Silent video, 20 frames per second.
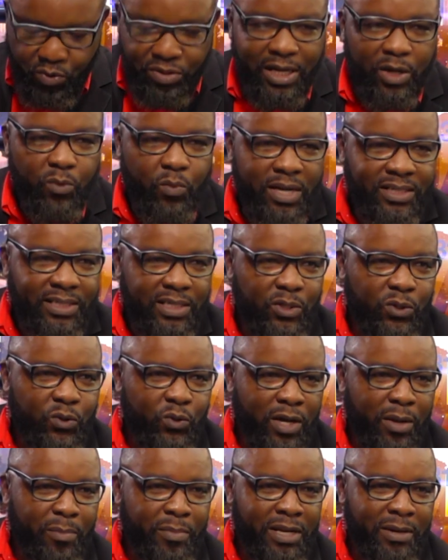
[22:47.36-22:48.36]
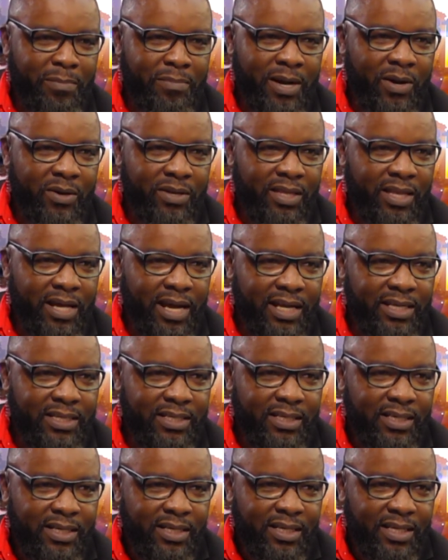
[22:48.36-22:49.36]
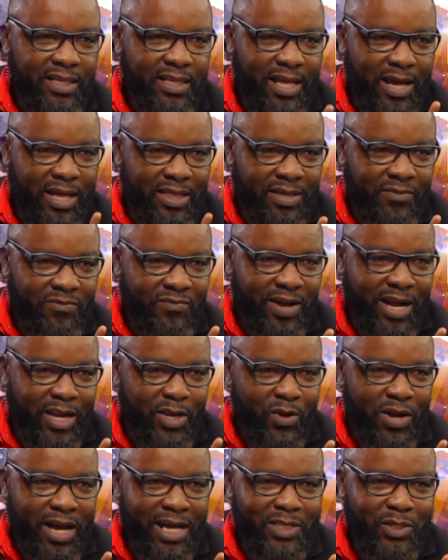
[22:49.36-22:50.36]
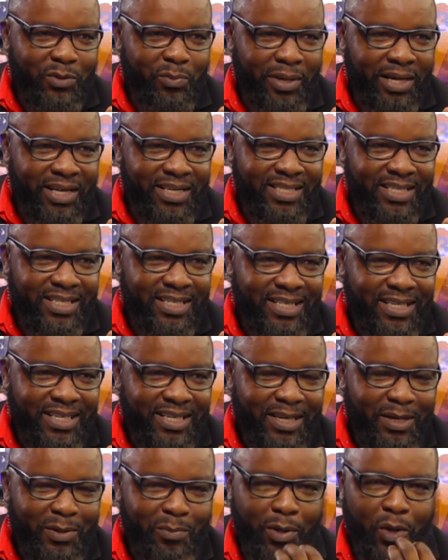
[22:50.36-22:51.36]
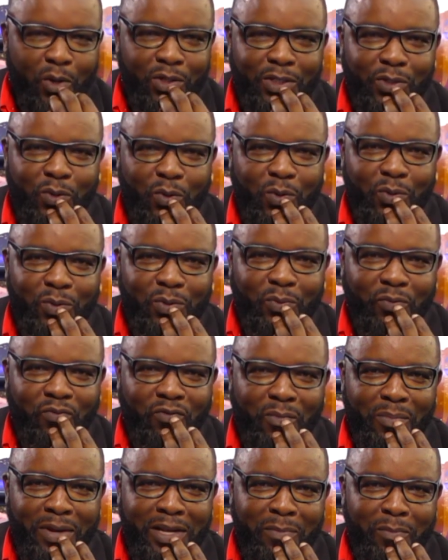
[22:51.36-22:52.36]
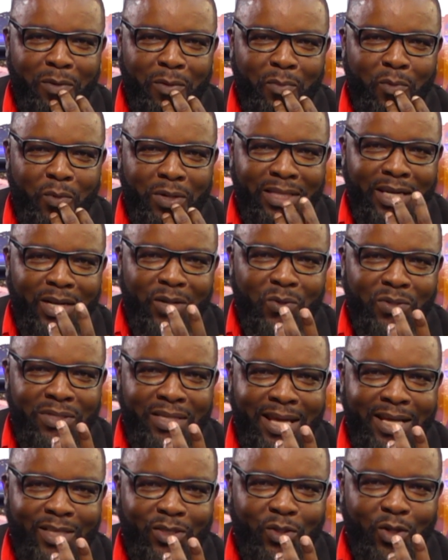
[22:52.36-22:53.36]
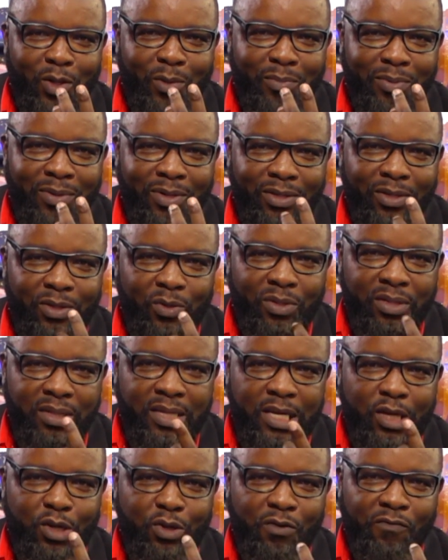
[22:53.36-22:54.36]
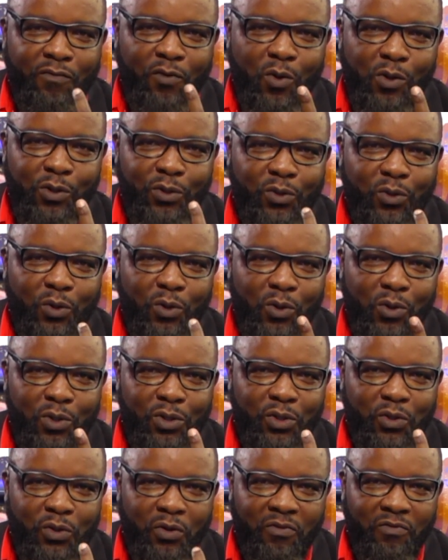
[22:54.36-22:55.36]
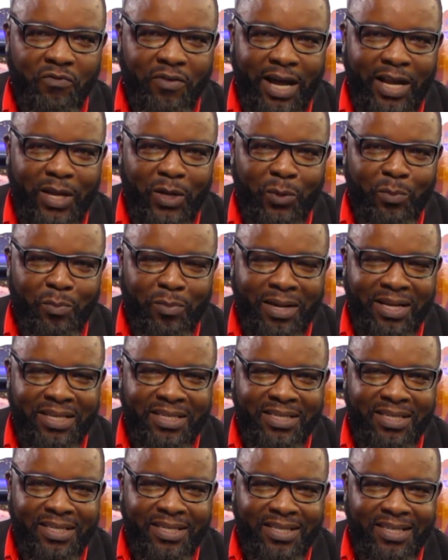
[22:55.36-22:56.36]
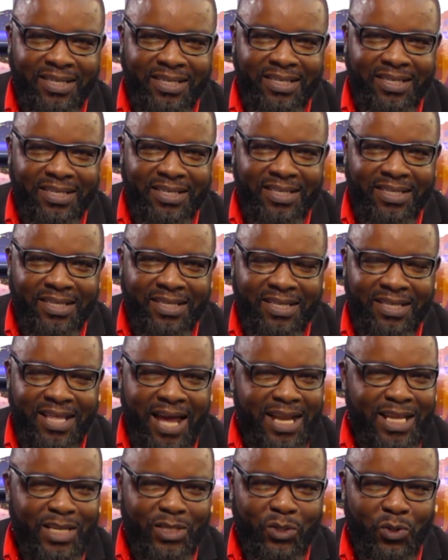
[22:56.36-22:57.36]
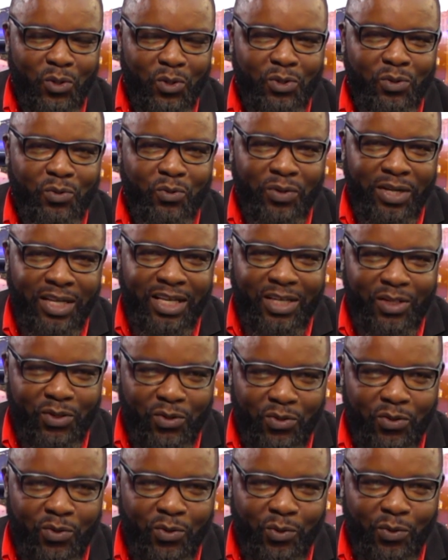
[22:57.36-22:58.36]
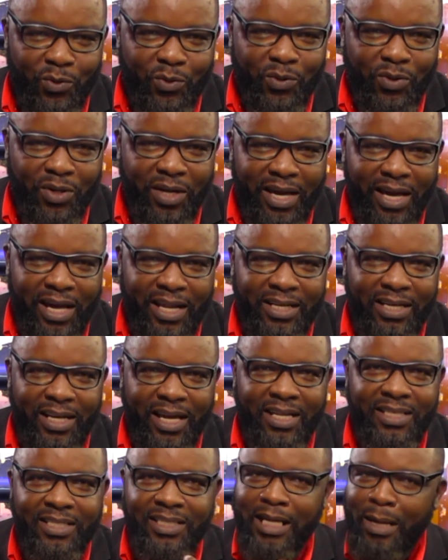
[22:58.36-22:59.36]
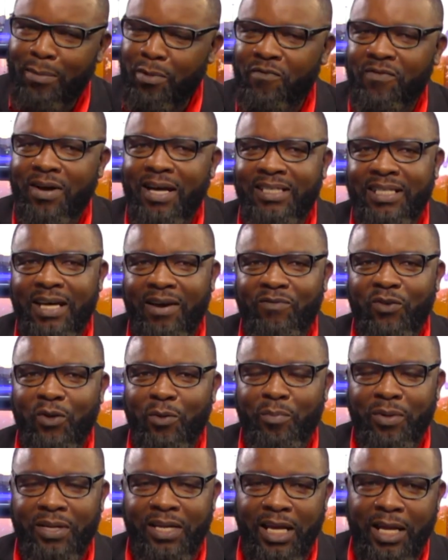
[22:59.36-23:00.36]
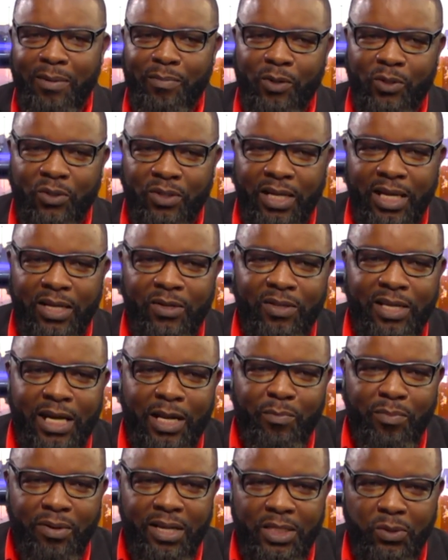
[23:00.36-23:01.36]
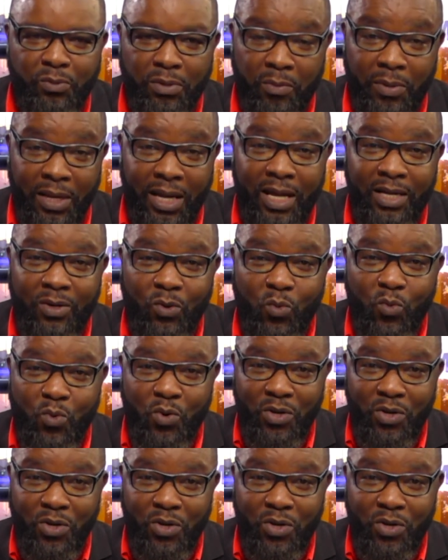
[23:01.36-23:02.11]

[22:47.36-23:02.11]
Ruth, I'd want us to talk a bit about the value aspect, because for many people, when they lose their job, you think you've also lost your value, but that is not really true. And some of us have not been able to get to that place where we can